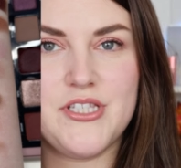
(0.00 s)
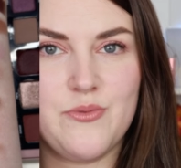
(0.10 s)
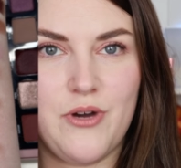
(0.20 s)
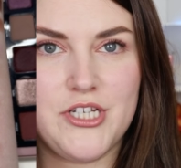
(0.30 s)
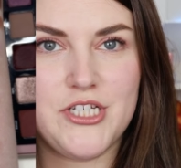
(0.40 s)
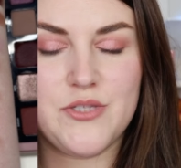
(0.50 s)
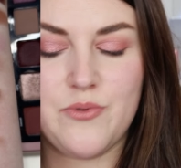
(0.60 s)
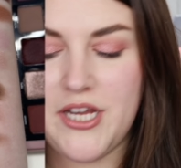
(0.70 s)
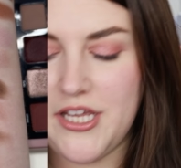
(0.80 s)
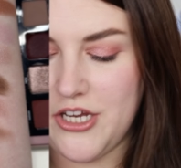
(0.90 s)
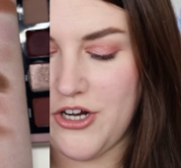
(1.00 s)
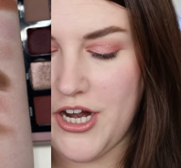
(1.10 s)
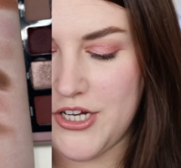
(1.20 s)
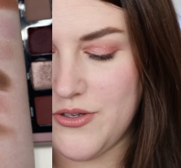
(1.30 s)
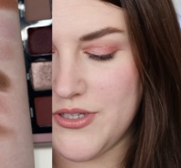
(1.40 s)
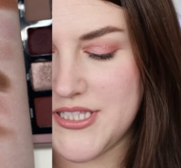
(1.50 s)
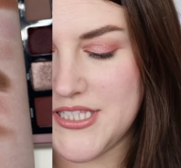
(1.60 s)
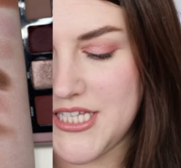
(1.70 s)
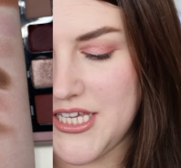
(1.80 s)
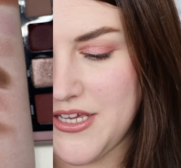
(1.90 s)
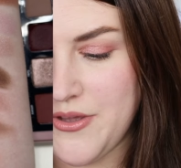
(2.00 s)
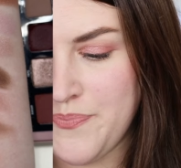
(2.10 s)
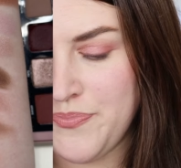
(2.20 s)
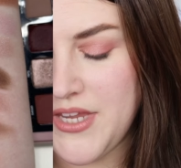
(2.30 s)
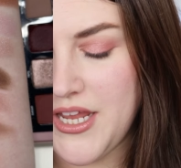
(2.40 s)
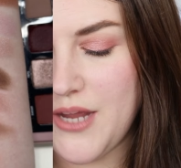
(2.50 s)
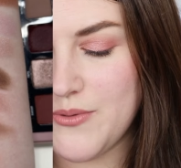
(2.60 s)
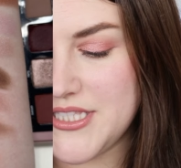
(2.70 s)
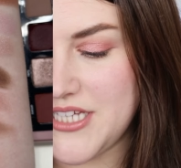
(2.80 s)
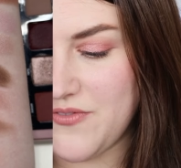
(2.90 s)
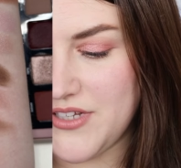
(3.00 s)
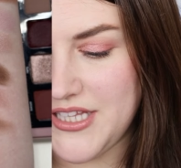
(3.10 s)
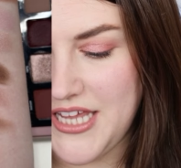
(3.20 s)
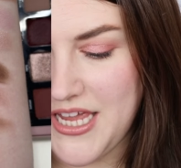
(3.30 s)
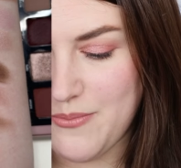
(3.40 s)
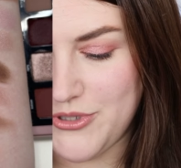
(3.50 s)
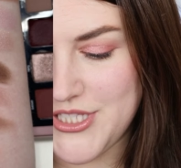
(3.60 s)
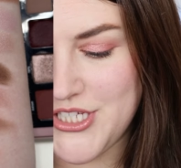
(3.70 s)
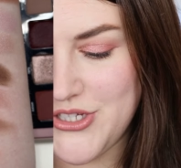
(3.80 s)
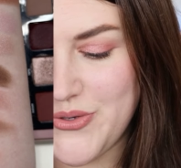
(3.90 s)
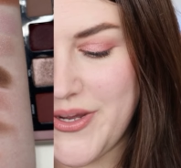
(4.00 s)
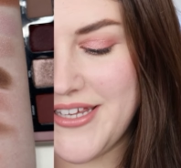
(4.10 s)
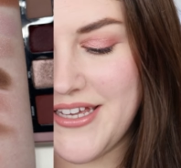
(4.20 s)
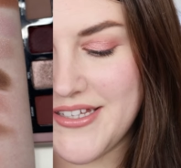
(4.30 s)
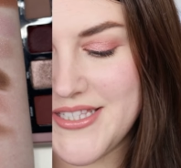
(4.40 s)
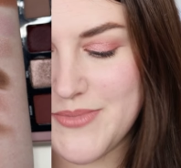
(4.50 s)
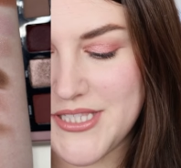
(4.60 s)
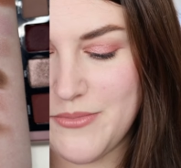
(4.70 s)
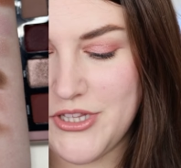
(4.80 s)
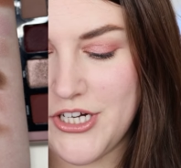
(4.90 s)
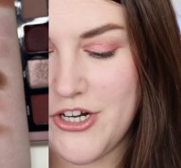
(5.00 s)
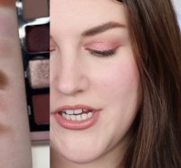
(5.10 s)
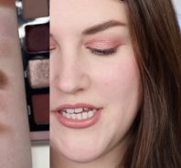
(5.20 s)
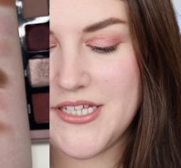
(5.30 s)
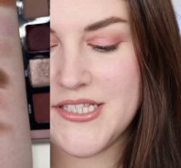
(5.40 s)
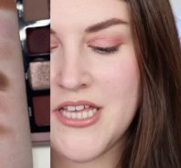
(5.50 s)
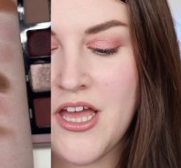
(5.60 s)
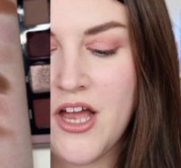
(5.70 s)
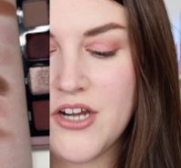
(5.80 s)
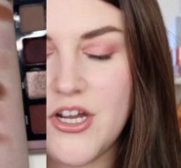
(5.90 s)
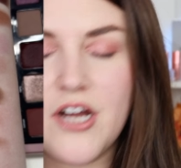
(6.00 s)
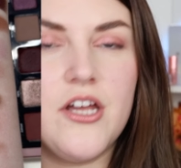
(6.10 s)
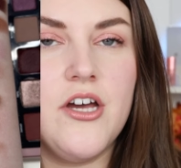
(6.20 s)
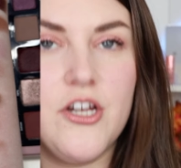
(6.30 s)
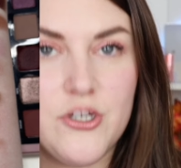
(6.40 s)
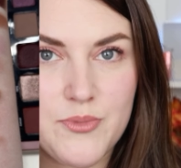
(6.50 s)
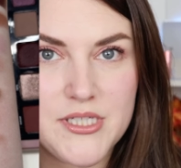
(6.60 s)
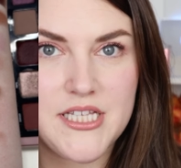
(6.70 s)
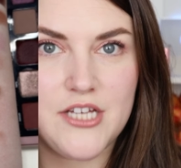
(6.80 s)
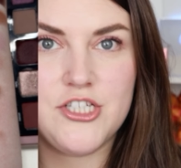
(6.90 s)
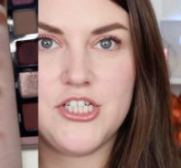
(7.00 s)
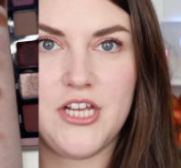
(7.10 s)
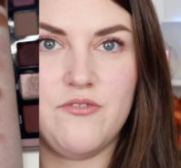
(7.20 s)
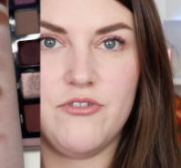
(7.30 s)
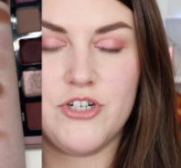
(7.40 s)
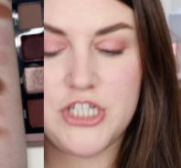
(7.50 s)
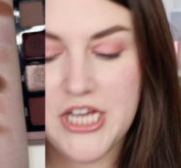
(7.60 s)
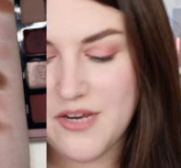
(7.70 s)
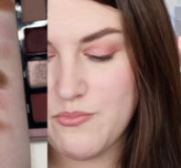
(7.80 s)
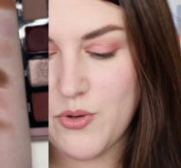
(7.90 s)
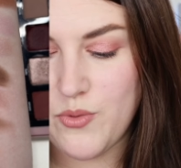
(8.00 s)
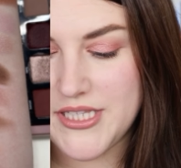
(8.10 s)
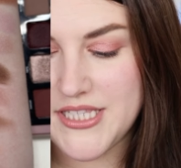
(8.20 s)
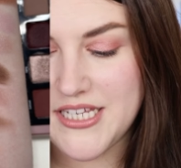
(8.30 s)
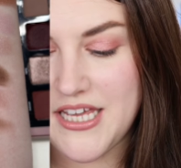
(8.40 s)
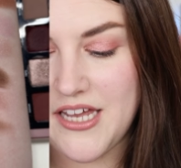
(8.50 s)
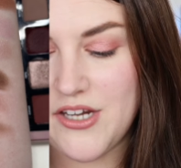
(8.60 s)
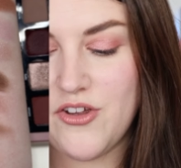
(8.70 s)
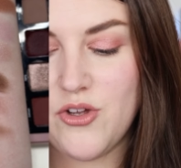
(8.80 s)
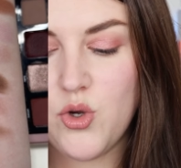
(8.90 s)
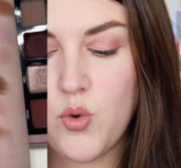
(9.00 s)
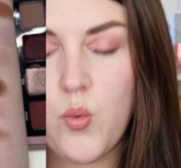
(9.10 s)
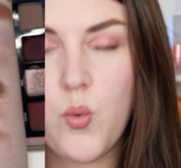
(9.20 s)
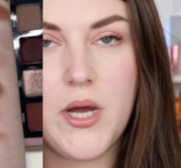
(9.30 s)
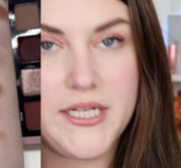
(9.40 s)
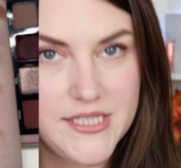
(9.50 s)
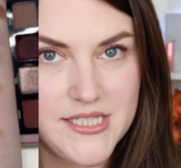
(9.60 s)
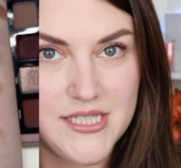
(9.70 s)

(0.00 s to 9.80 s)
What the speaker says: the swatches right here and you can see I was definitely able to get some similarities, not 100% shade for shade, but once again, quite